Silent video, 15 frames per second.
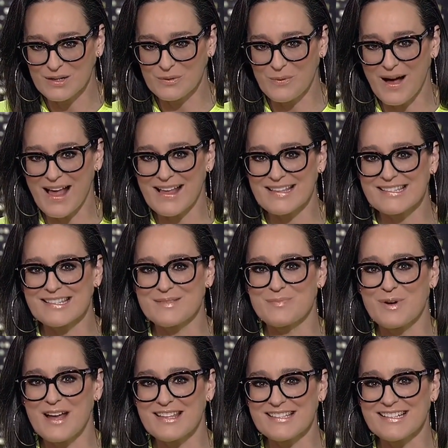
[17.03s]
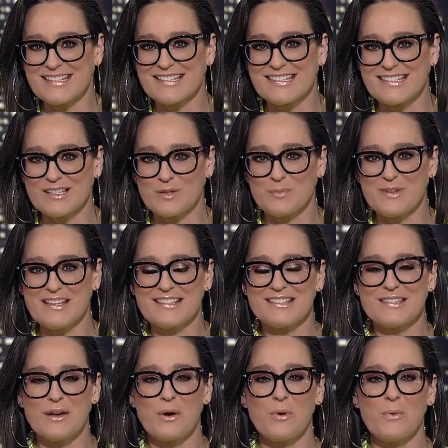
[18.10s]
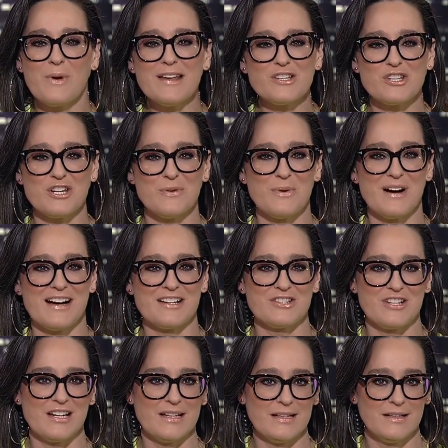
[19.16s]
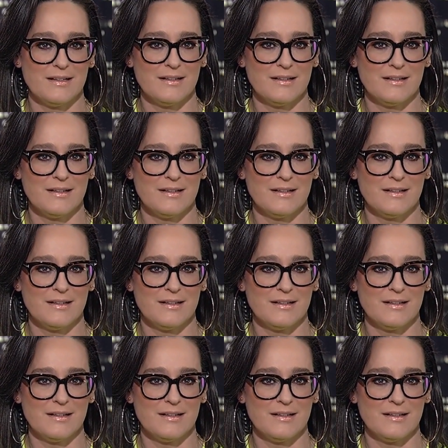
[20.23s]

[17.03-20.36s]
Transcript: why is the president still being so wishy-washy?